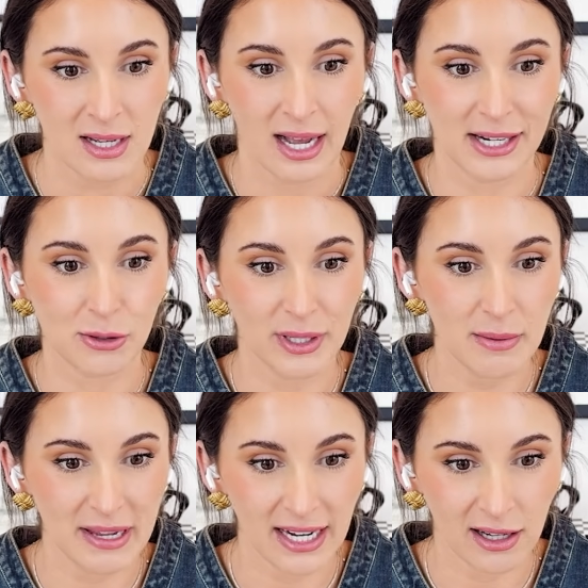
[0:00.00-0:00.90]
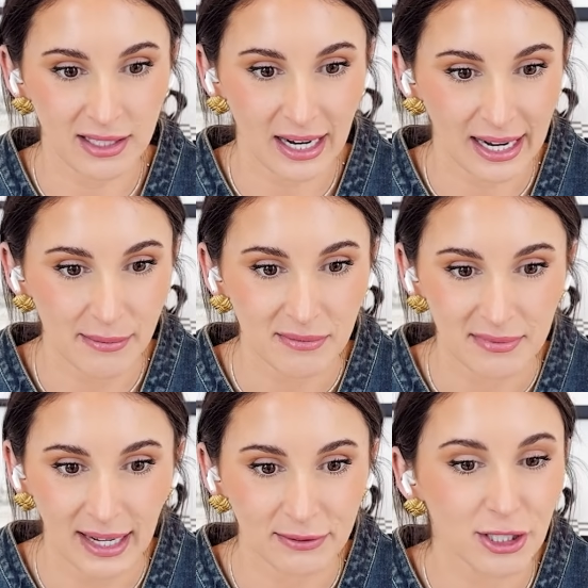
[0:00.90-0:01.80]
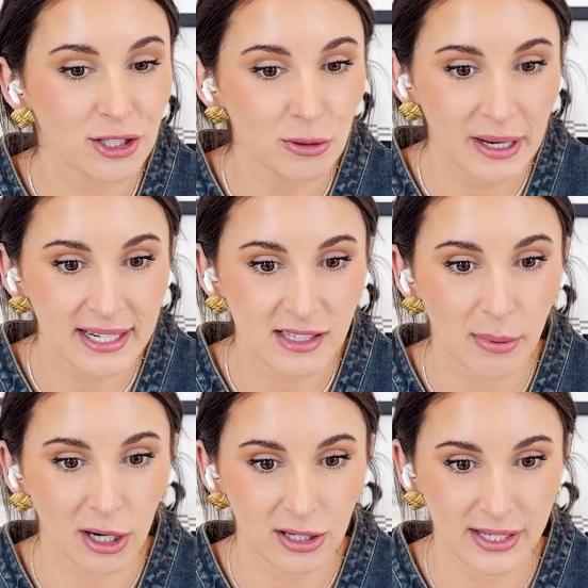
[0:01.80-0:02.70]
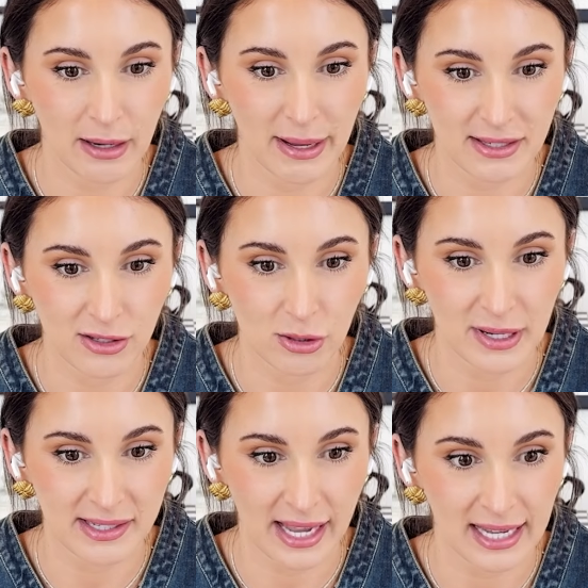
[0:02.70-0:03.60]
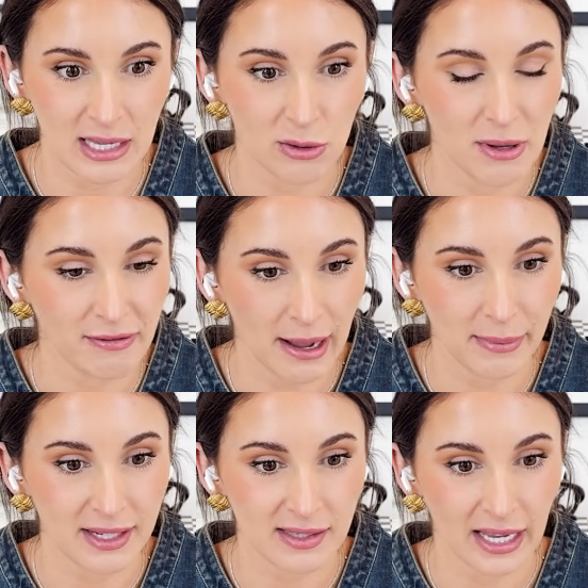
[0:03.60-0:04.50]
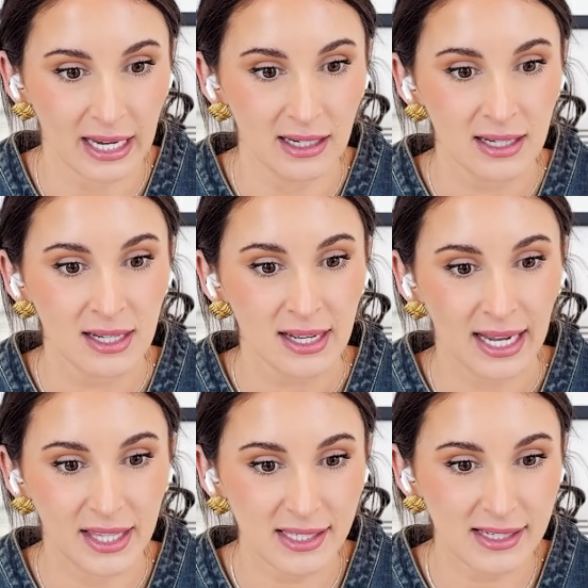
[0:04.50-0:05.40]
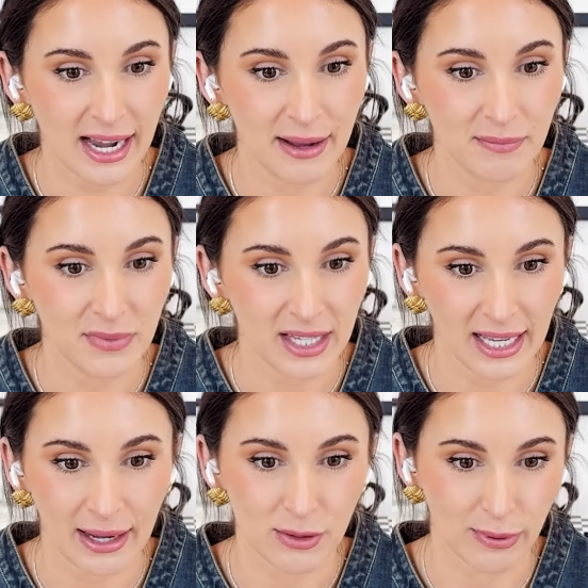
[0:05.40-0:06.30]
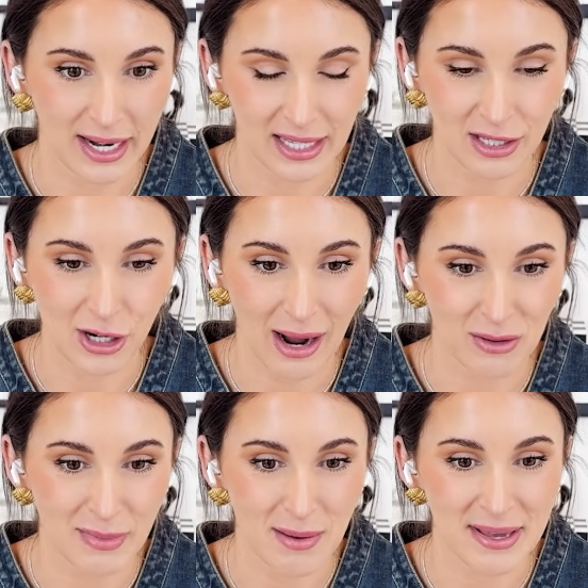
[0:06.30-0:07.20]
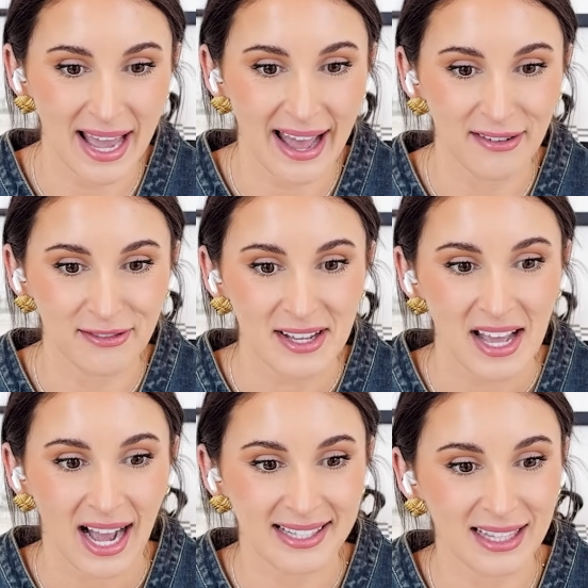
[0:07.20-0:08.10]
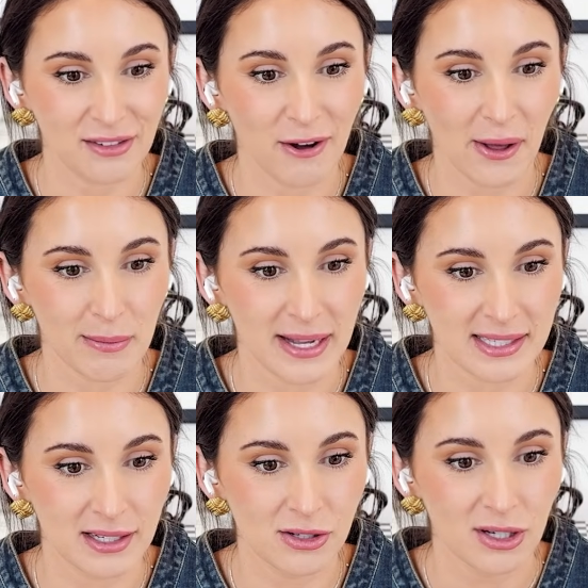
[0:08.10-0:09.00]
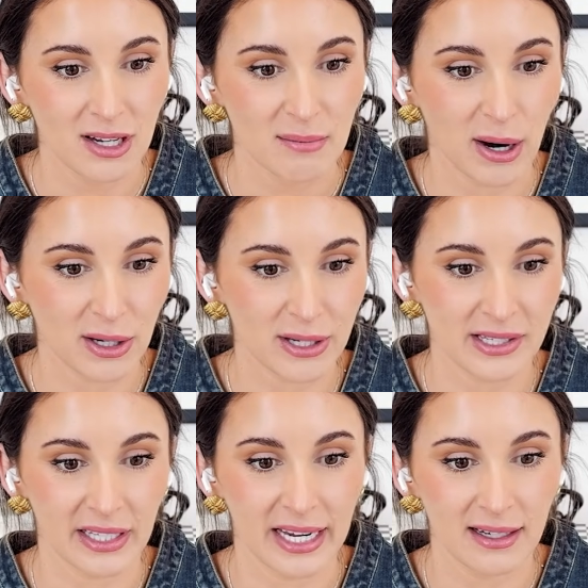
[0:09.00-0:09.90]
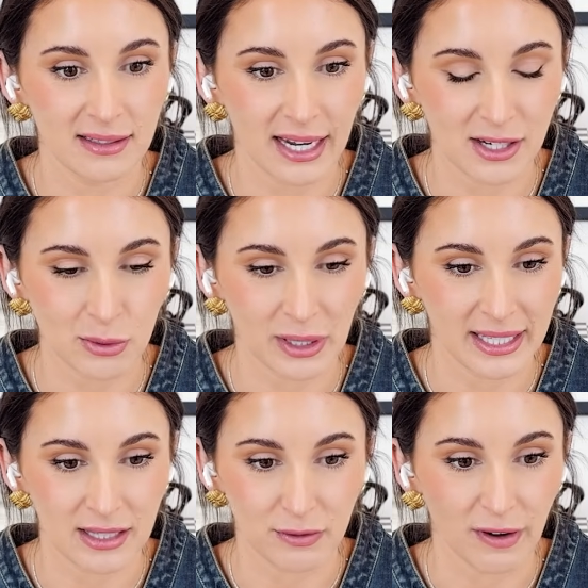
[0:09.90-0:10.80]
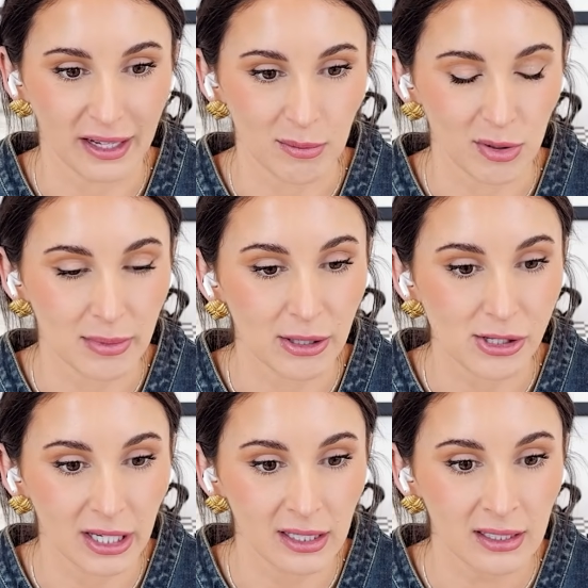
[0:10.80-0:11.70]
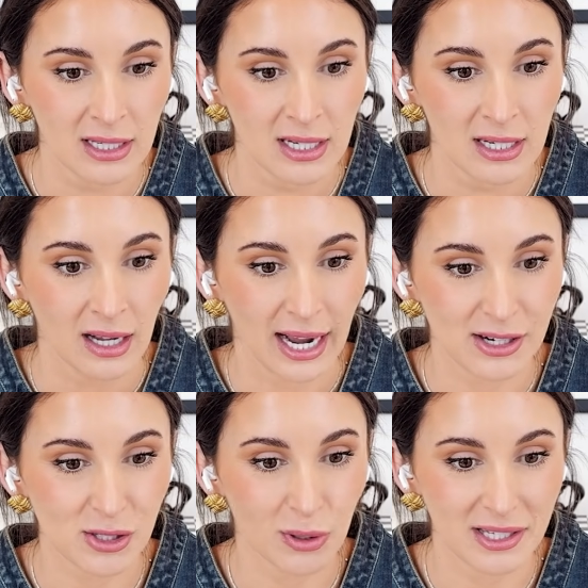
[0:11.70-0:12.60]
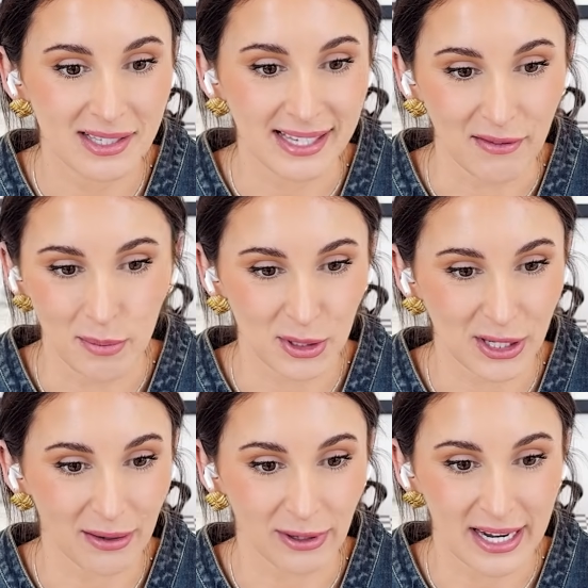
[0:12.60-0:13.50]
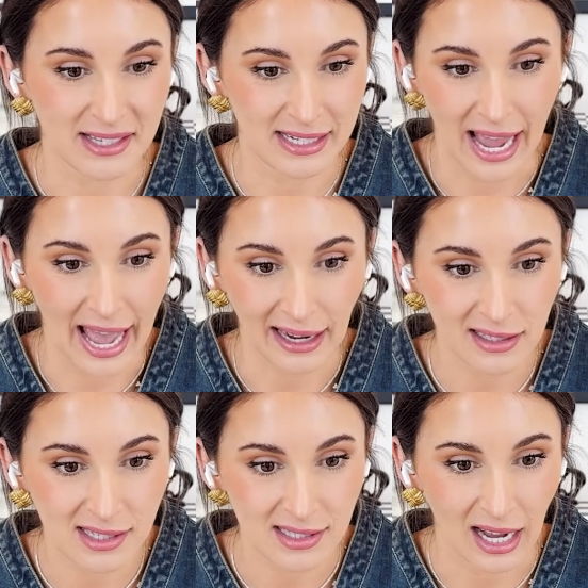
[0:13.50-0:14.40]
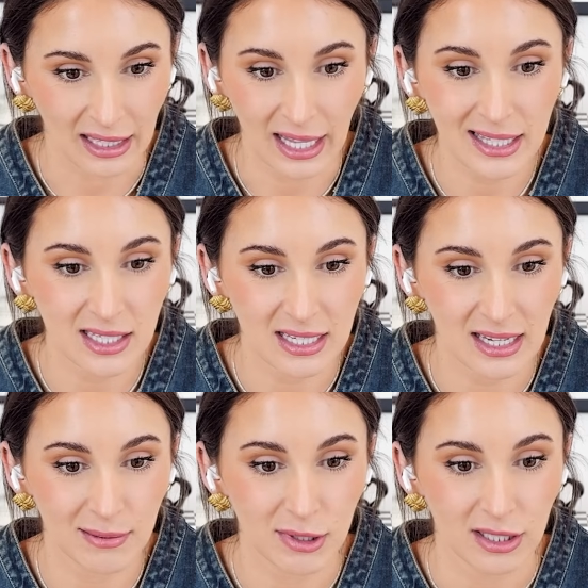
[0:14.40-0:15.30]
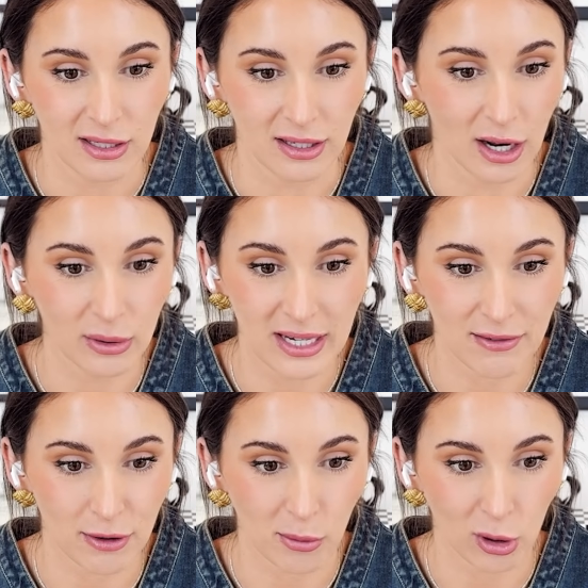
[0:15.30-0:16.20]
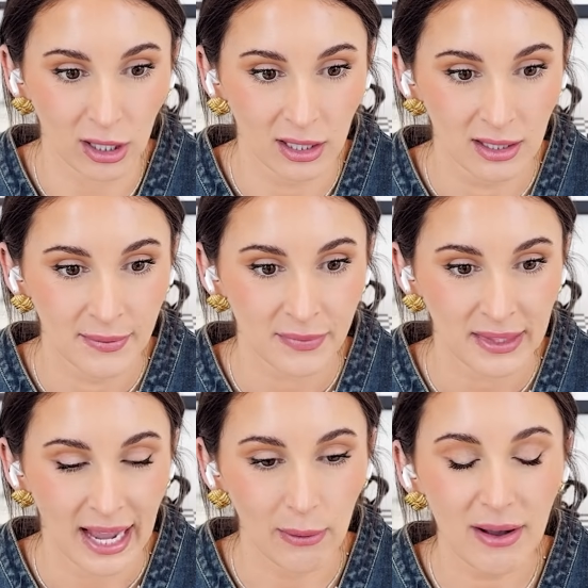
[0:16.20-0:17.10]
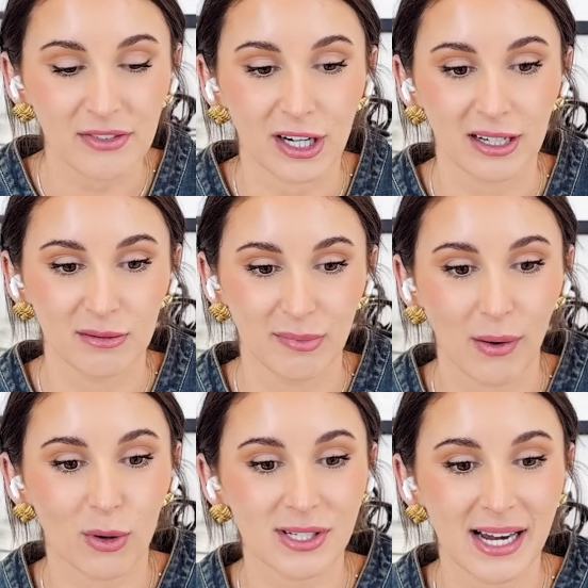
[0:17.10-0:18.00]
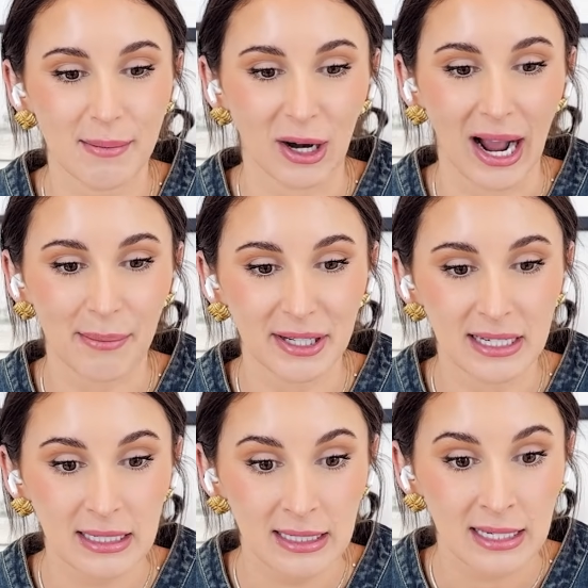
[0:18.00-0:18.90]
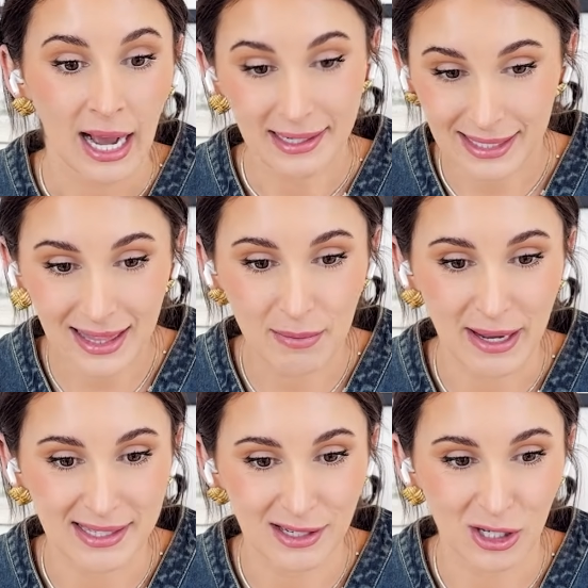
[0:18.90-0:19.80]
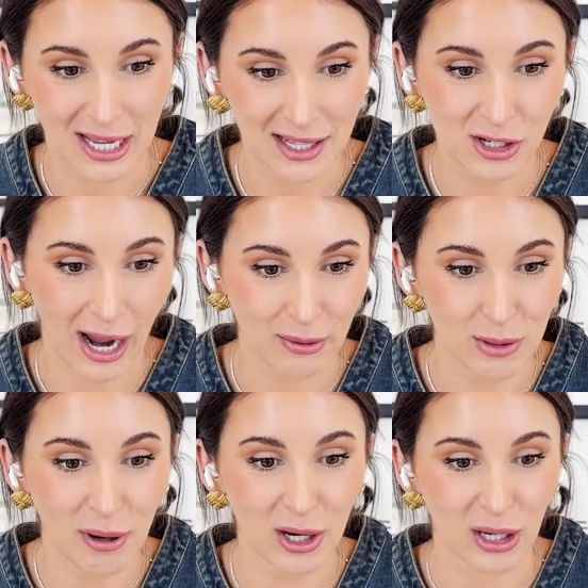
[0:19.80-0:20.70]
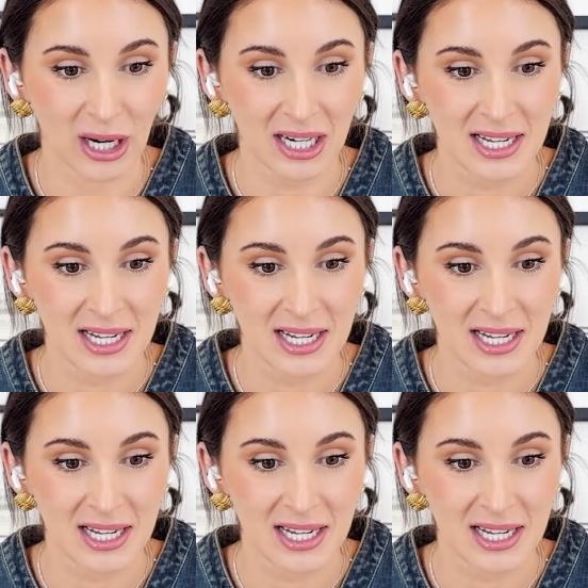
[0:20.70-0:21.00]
I joined the meeting on time. After 2 minutes, the partner sent a message to me saying he would be 5 minutes late. At this time, thinking I was writing in the chat with my BF, I sent the following message. Partner is late. I just want to get this fucking promotion. I just want a 7% raise to X. I like the team. No need for more. However, my worst nightmare happened. I sent the message in the chat with the partner,